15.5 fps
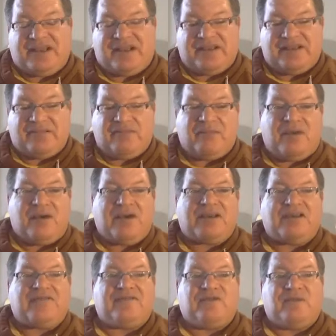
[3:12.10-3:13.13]
the
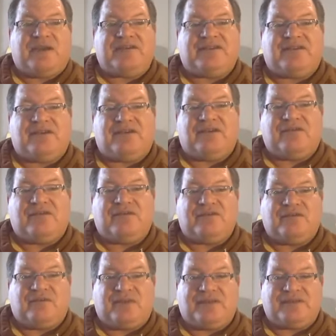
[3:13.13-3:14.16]
market for rent-to-own
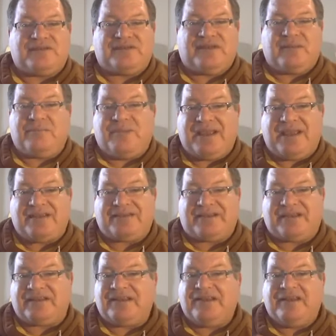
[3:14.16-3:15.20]
was
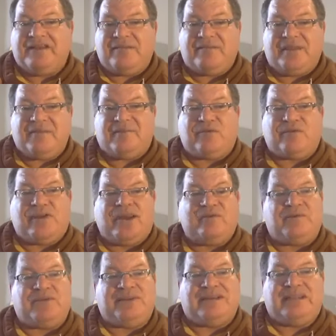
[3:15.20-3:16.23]
amazing. People were
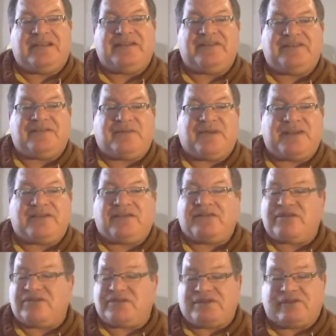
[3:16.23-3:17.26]
able to get into rent-to-own.
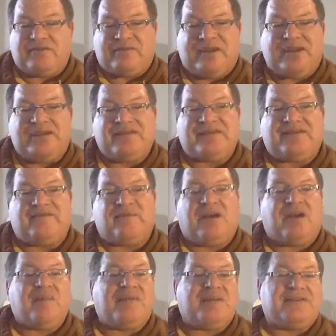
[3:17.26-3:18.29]
There was an abundance of
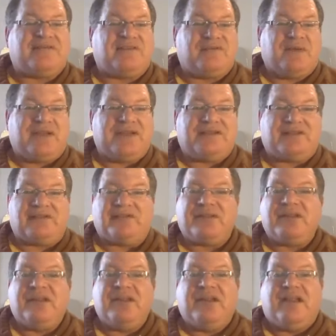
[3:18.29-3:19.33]
properties for rent-to-own.
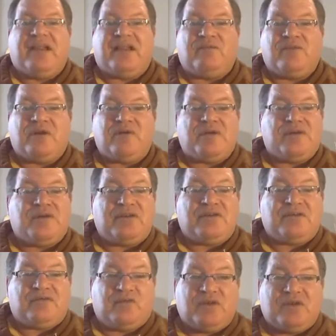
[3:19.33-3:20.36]
And what we were
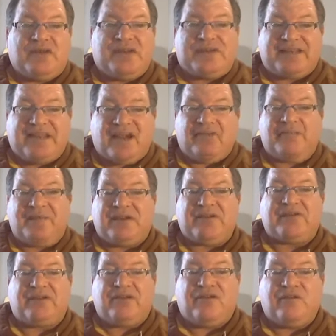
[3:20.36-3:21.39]
doing really is helping
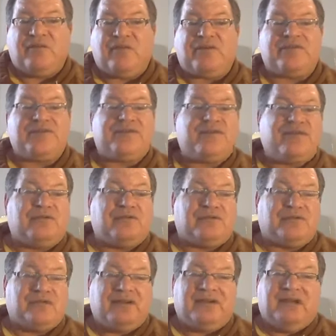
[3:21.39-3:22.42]
out the homeowners
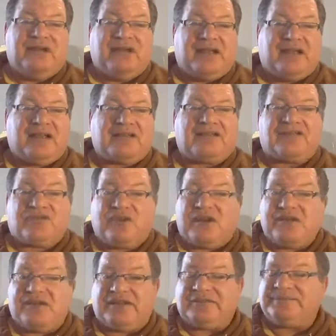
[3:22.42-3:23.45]
who were
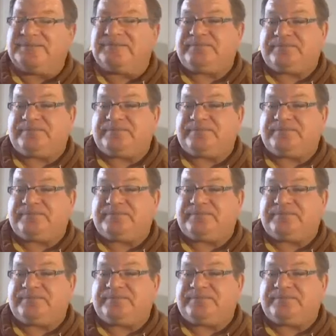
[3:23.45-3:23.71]
struggling.